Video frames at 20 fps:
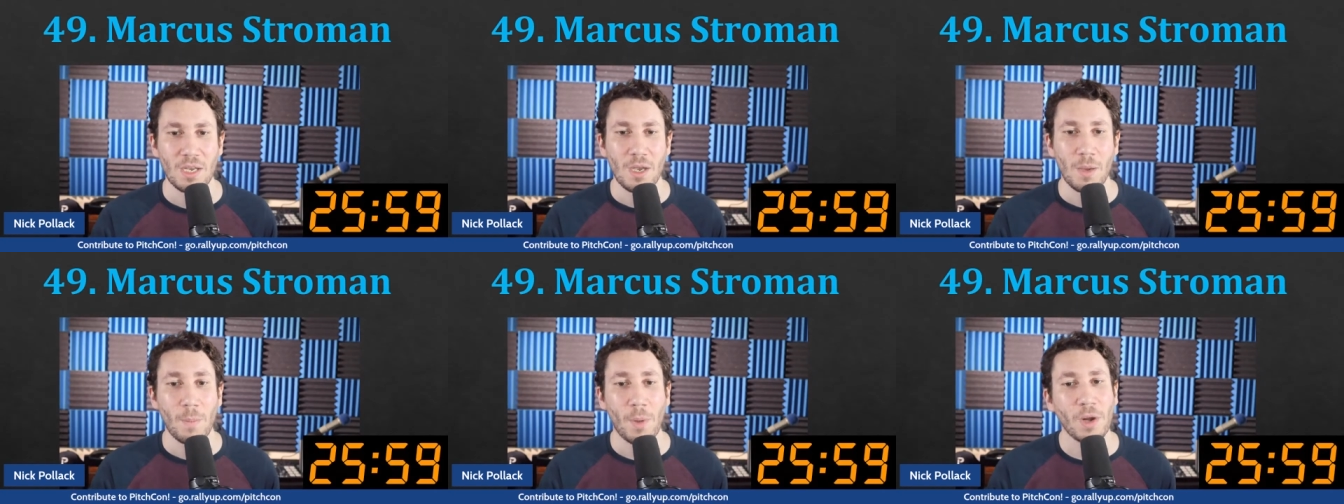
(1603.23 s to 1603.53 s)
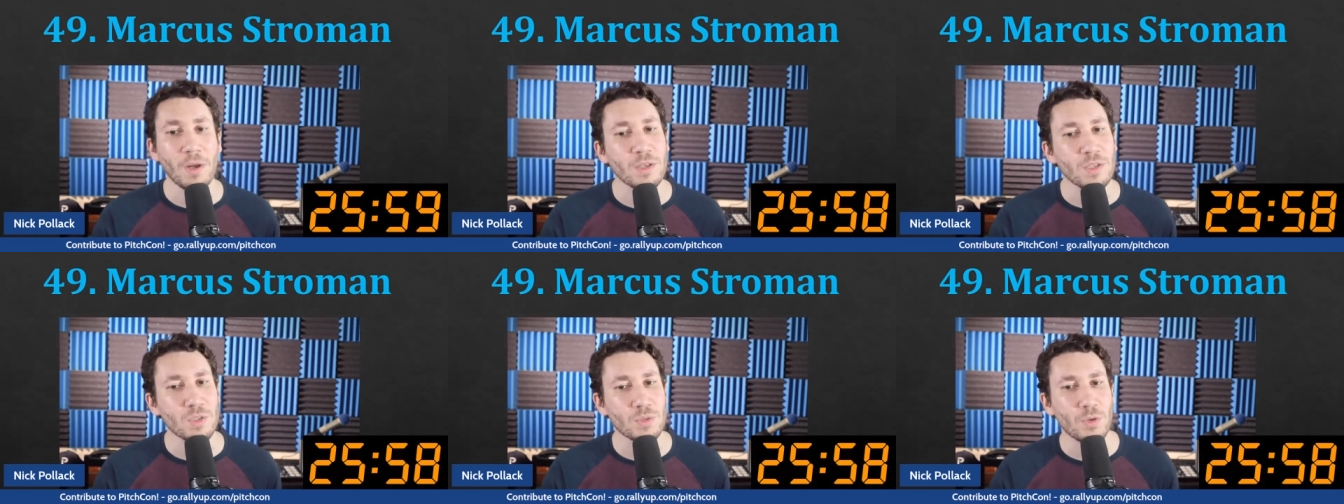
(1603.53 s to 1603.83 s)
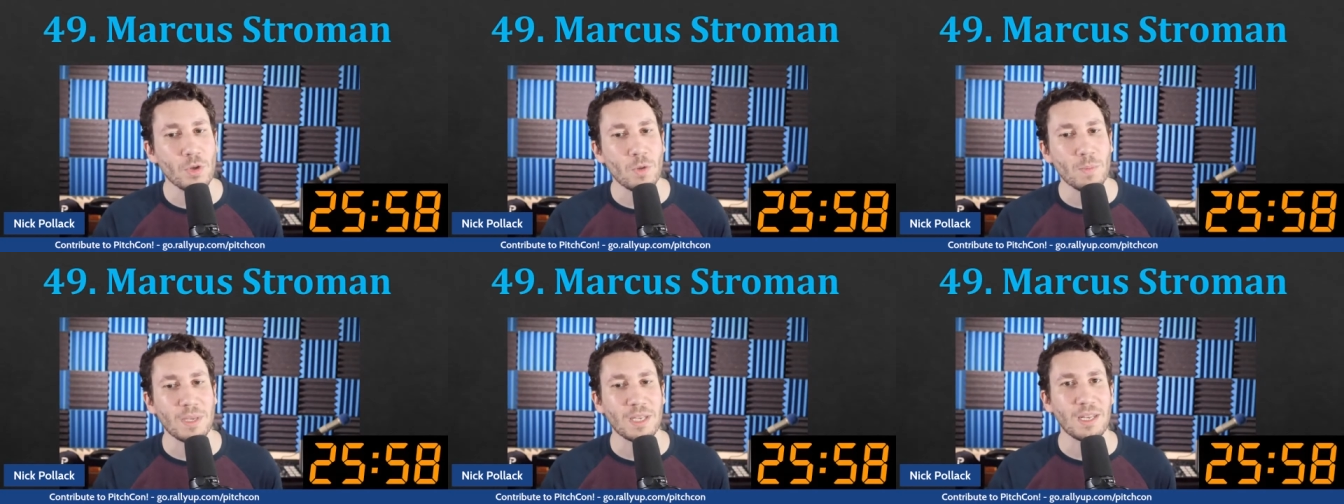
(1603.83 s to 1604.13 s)
Marcus
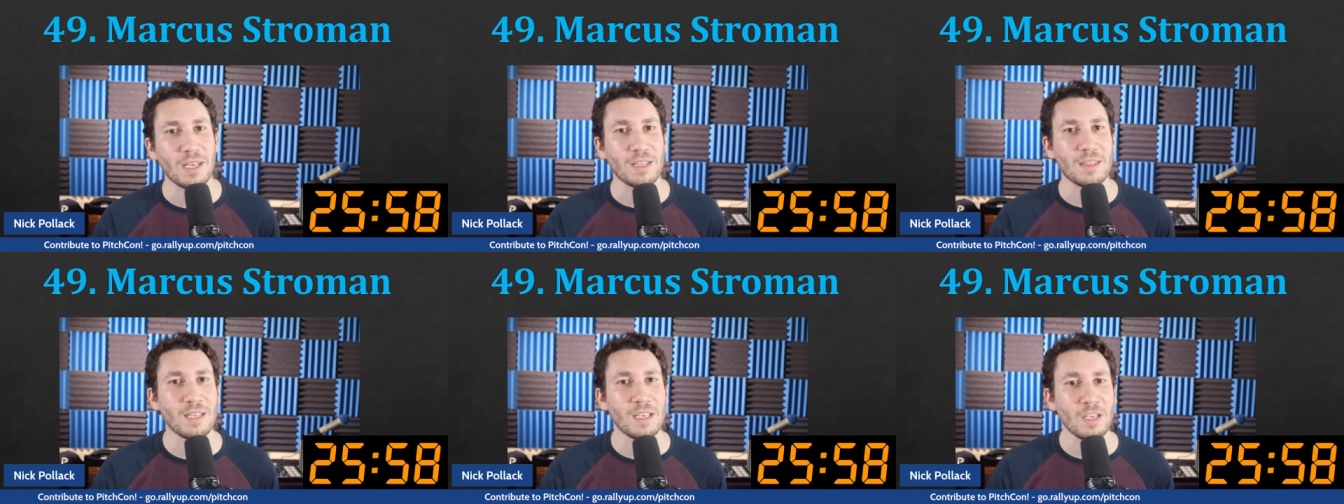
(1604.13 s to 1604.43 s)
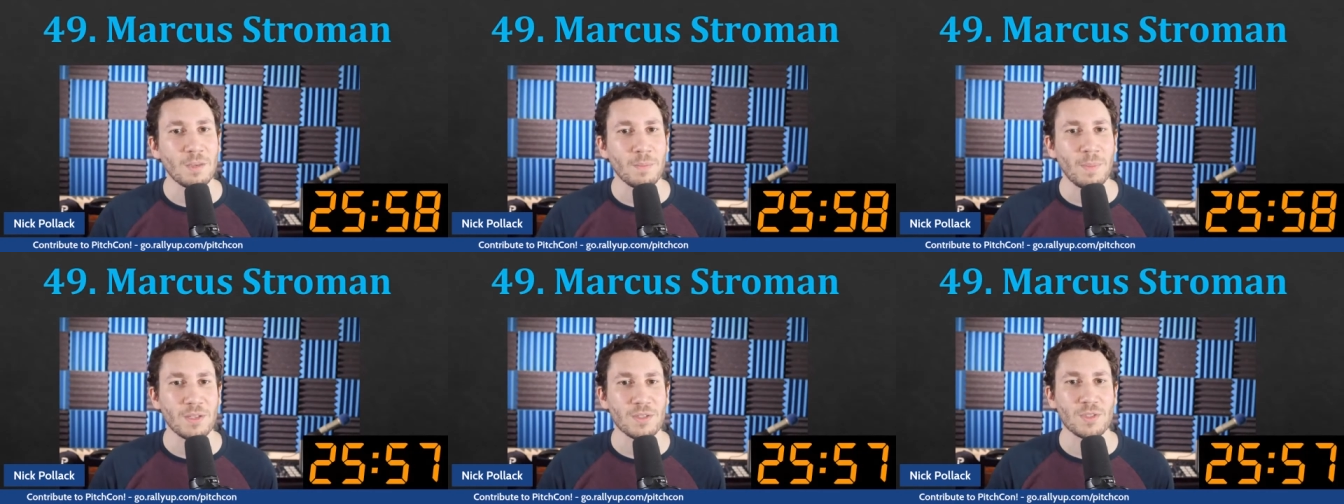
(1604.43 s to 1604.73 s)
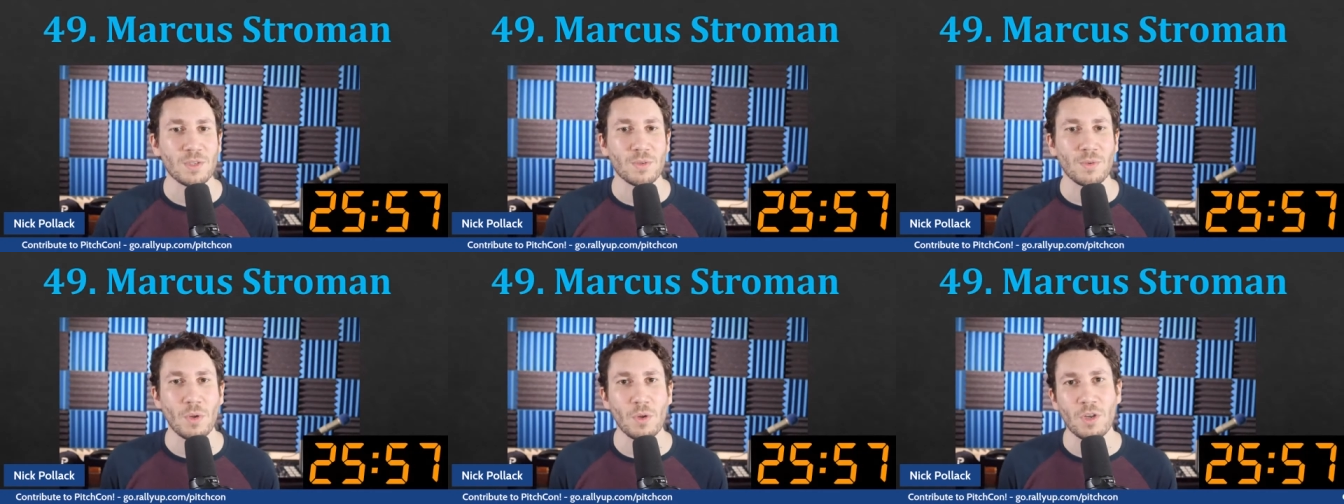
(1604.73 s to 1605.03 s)
Stroman, think about
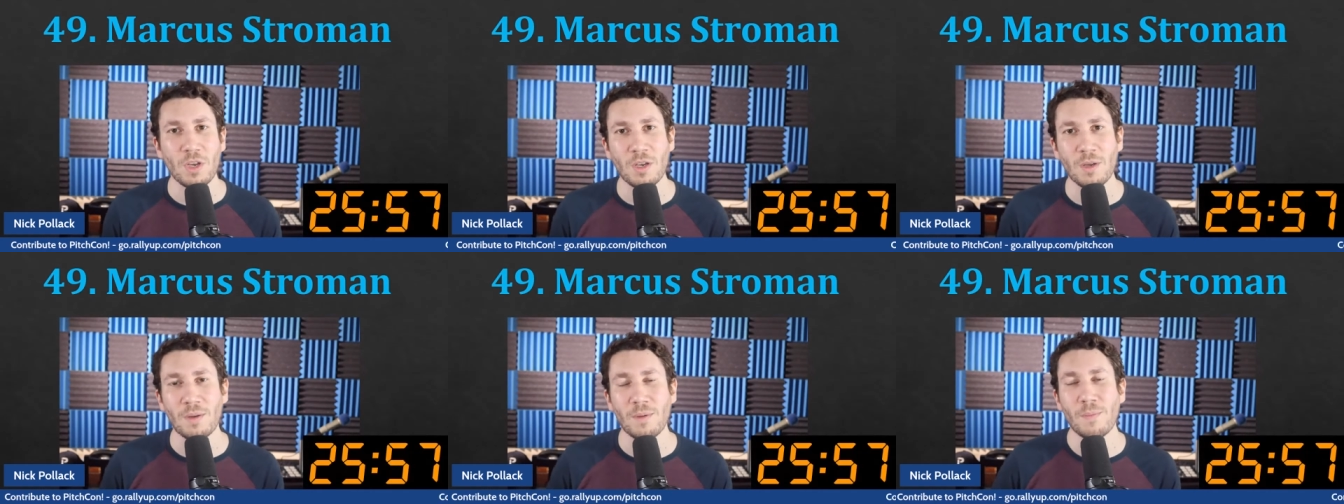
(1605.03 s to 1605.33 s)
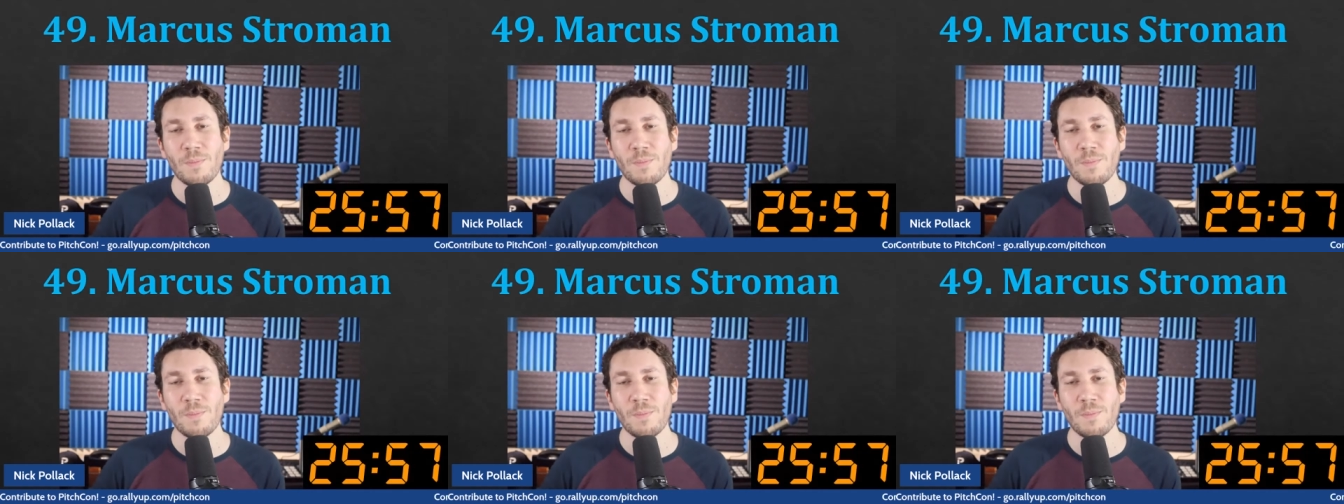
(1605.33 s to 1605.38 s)
Soroka,